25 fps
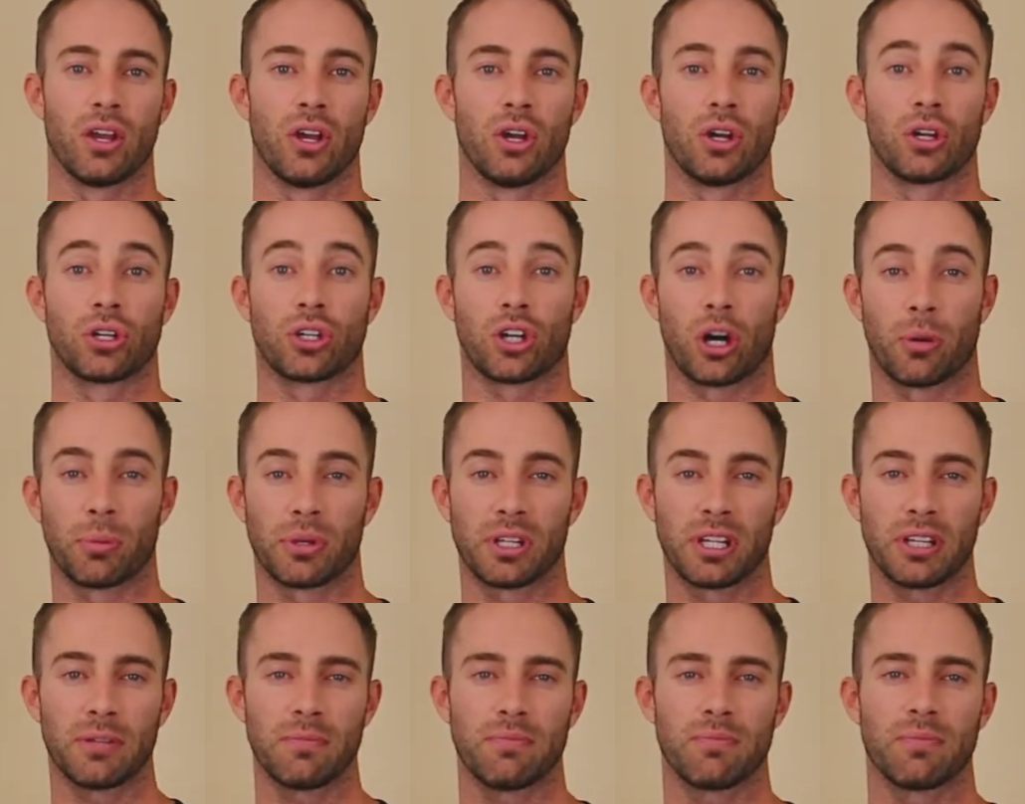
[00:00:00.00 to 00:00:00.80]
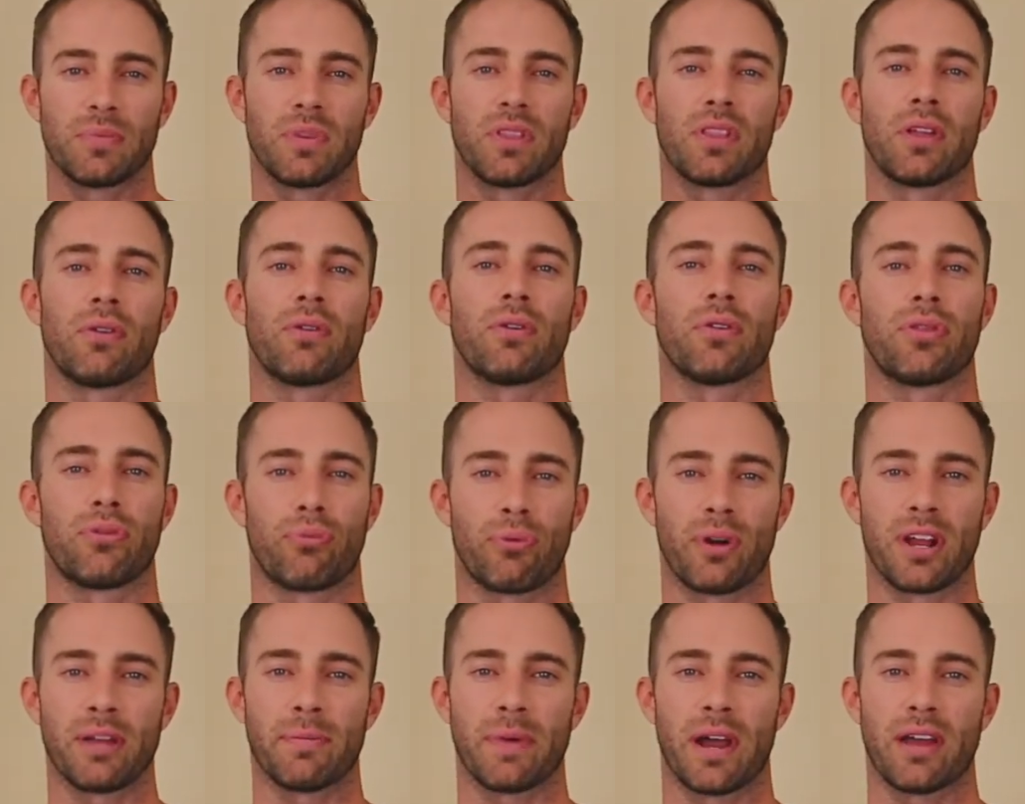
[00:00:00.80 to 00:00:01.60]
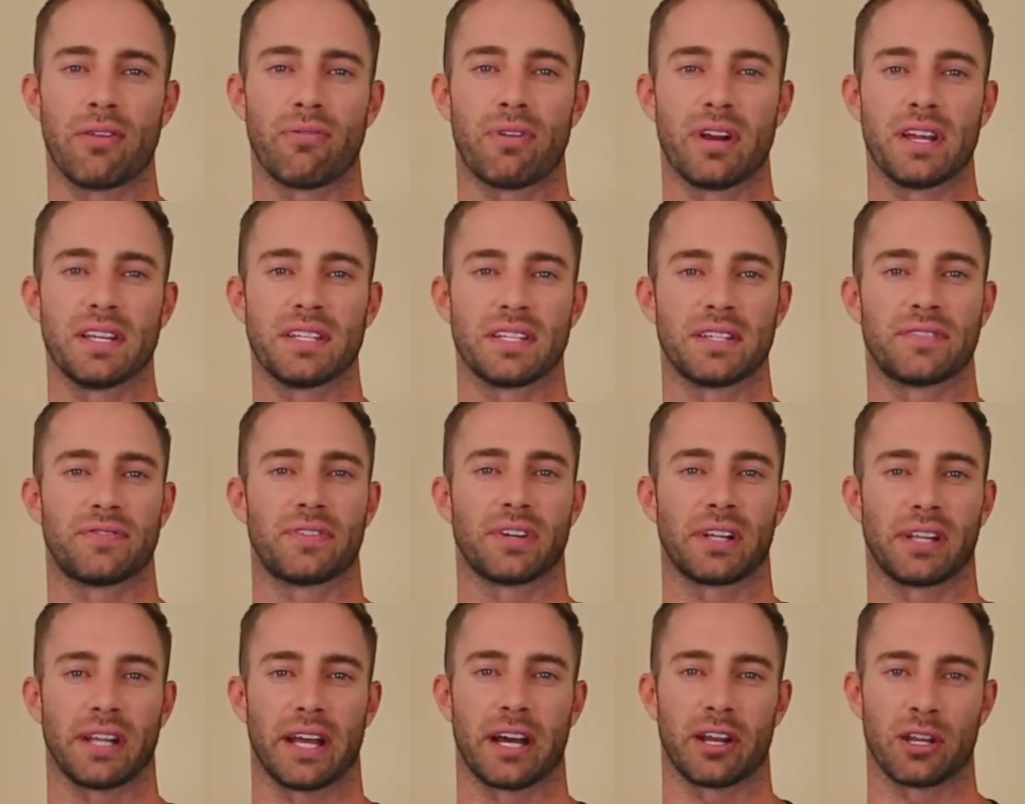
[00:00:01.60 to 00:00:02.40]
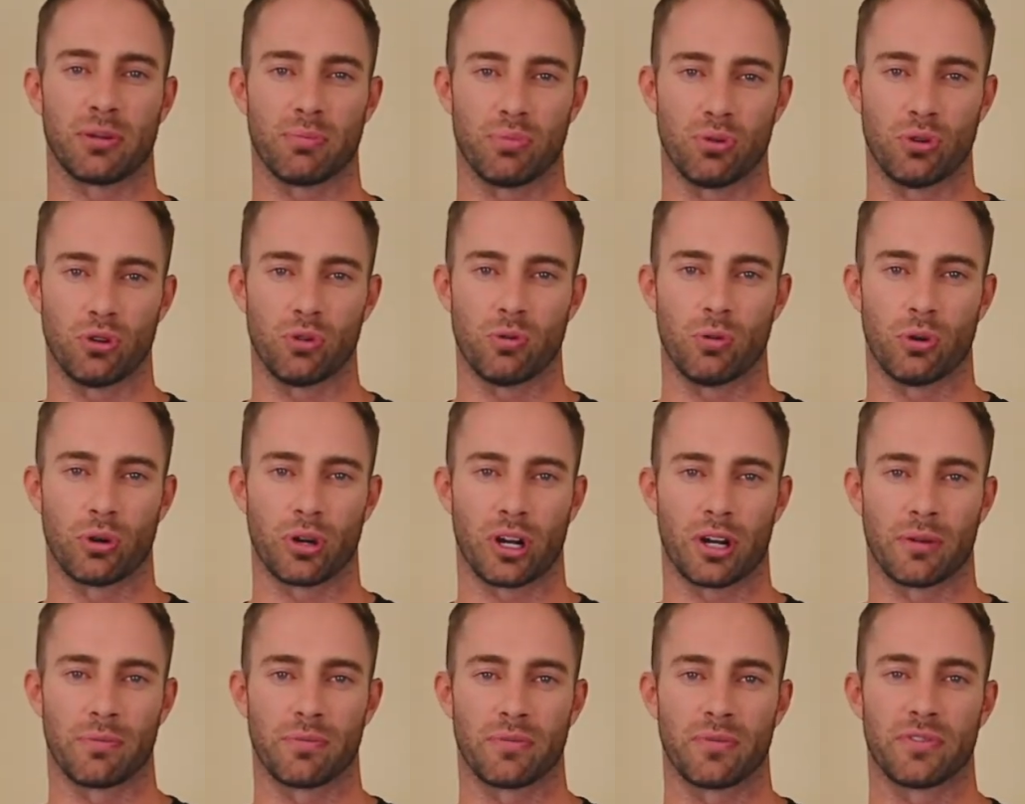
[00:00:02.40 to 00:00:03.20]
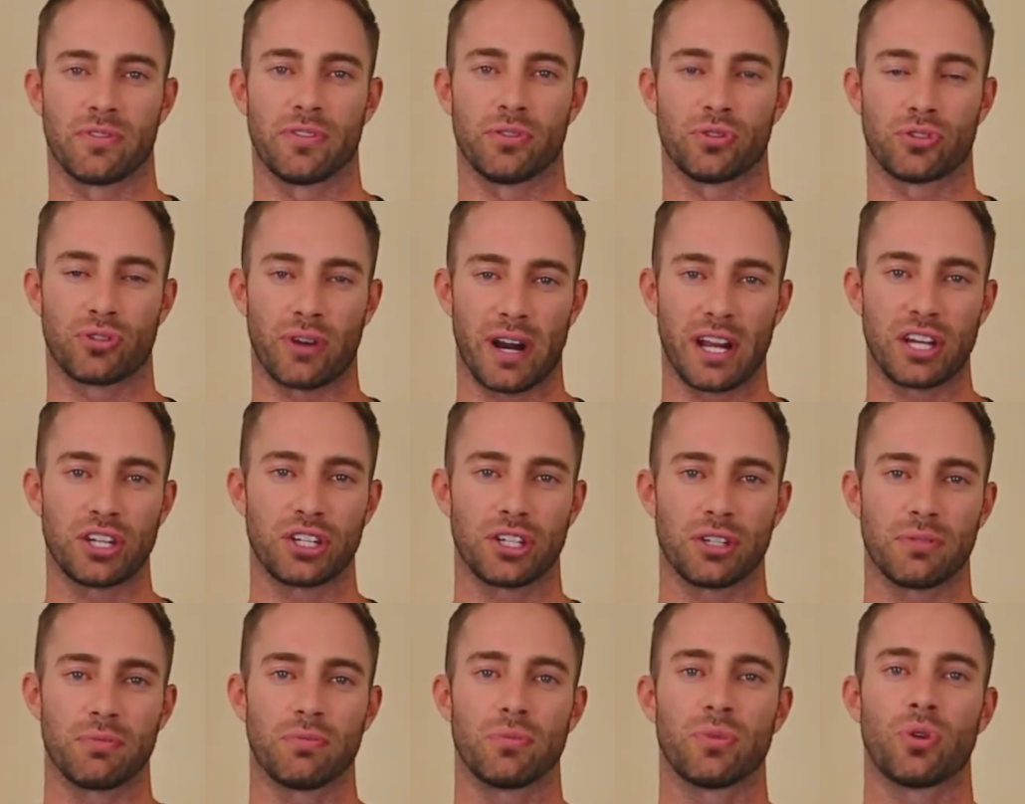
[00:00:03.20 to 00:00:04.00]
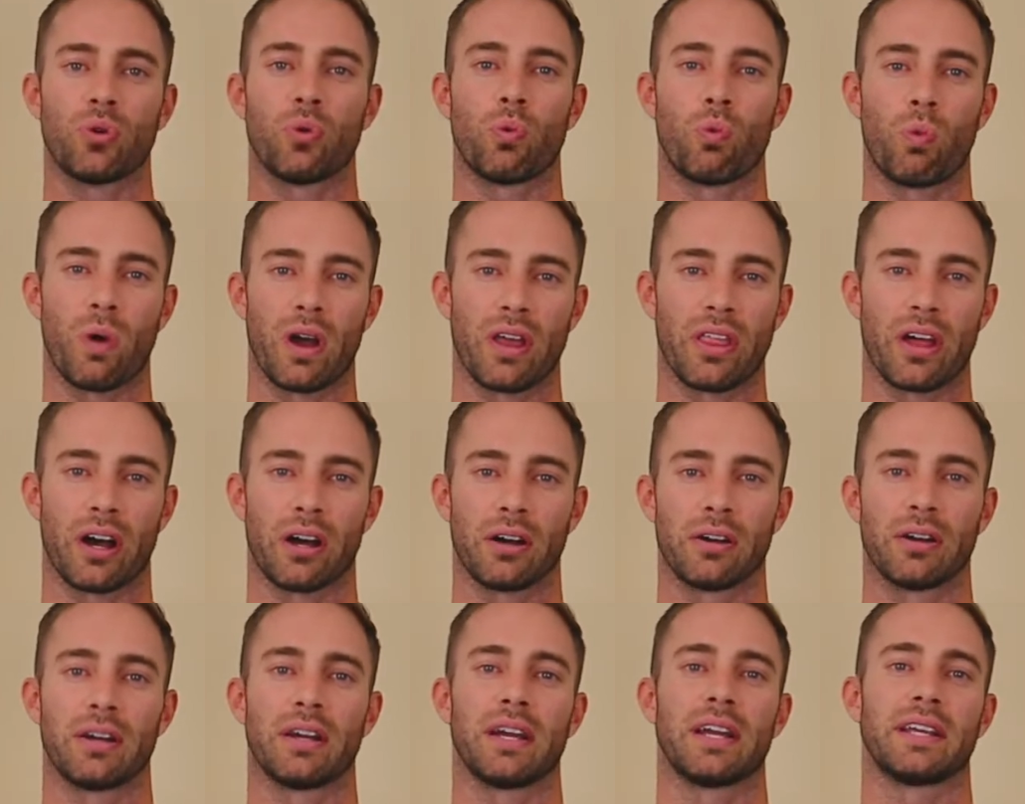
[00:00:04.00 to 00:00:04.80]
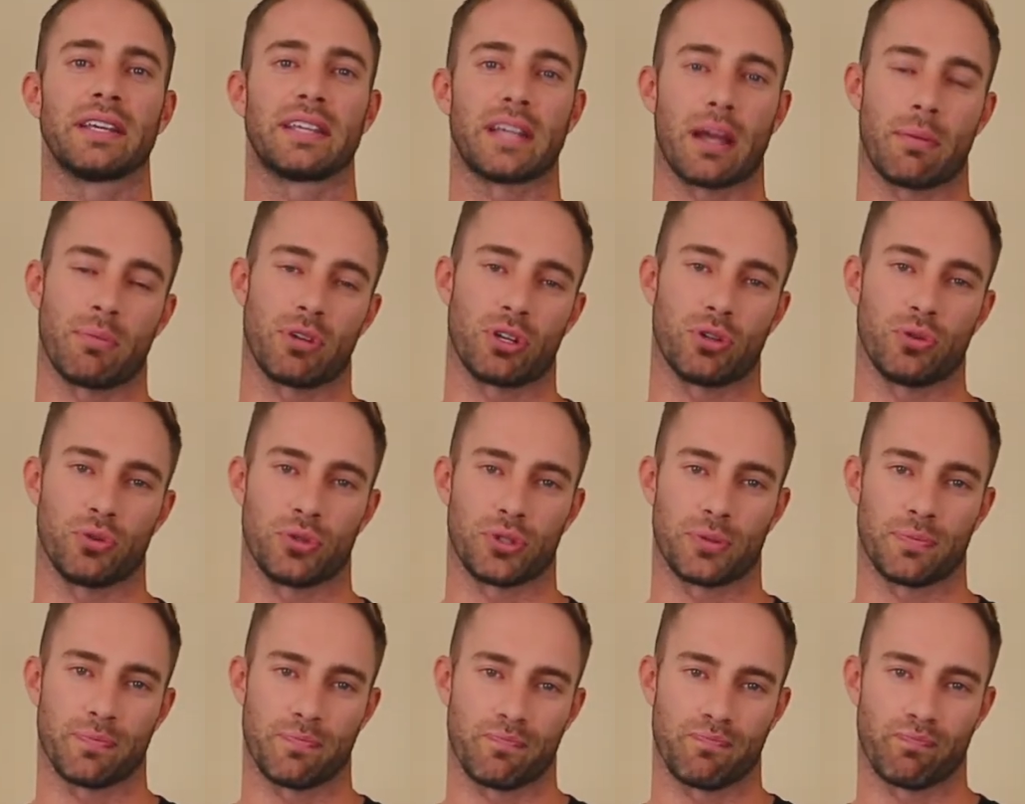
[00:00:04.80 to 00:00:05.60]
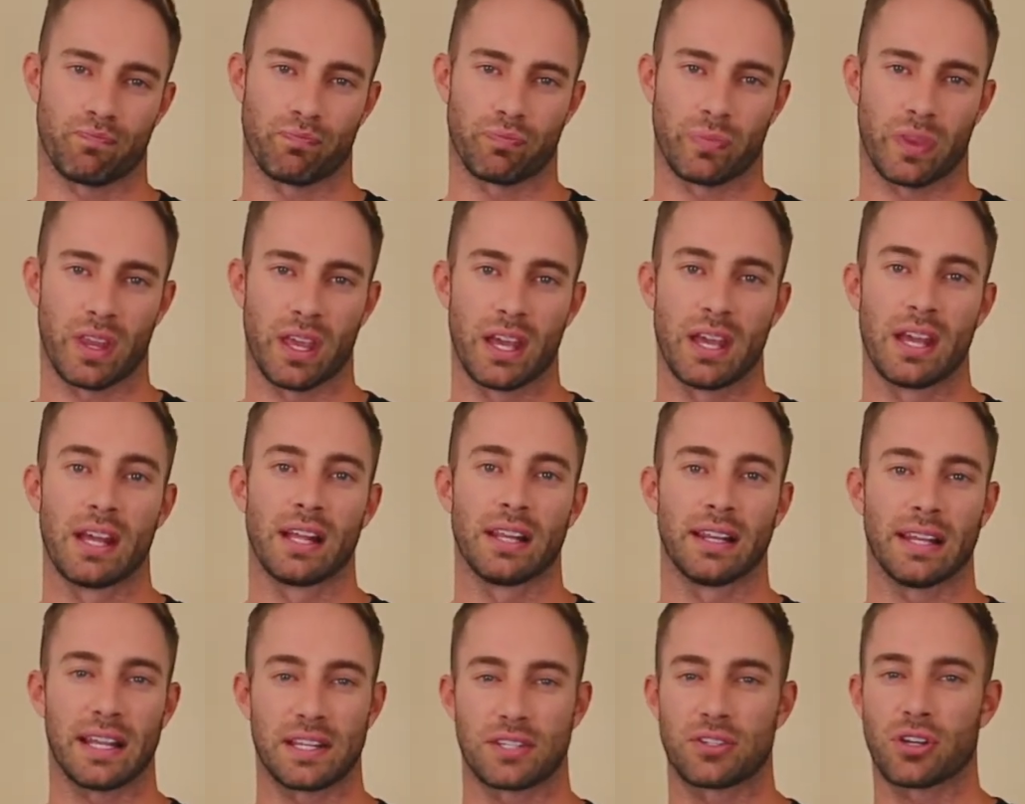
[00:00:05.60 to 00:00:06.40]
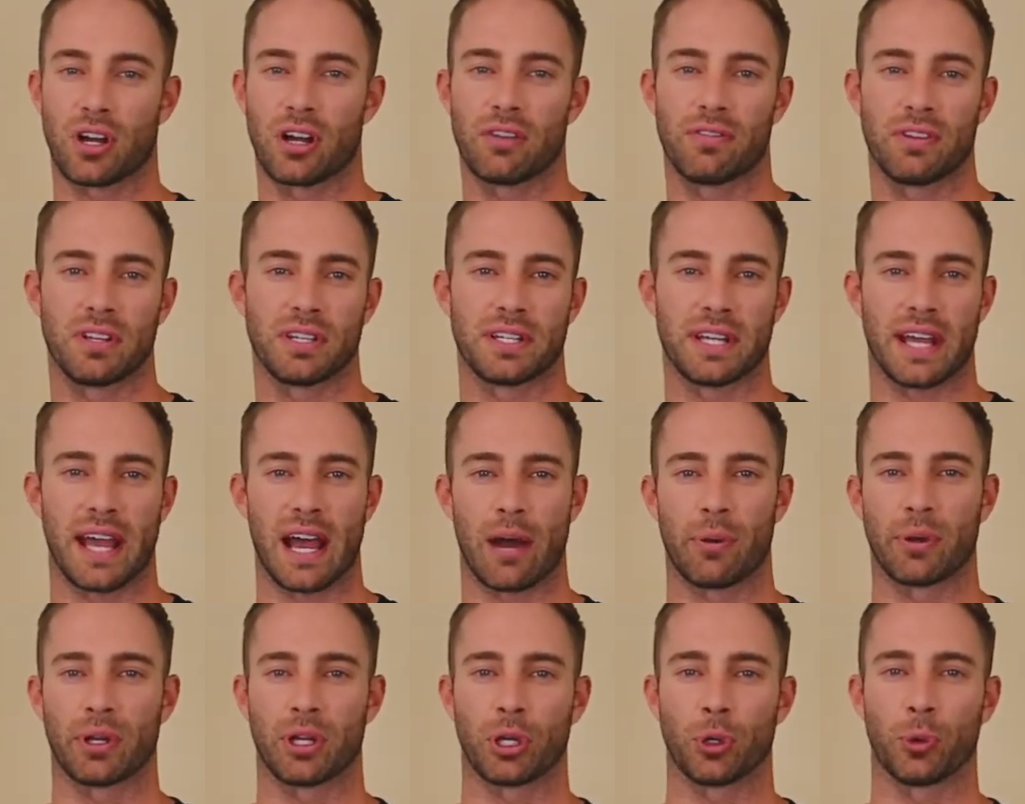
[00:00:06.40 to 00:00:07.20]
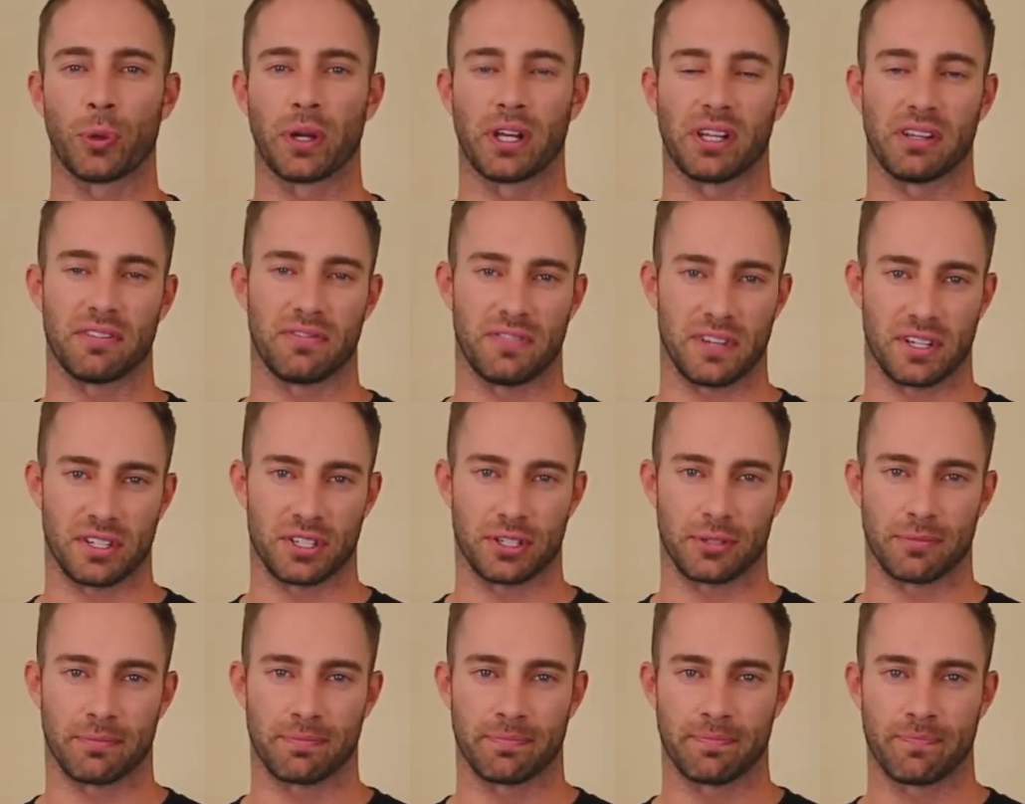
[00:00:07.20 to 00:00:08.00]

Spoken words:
Commonly, there are three main reasons for cloudy pool water: filtration, weather, and chemicals. Let's dive into how we can quickly fix it.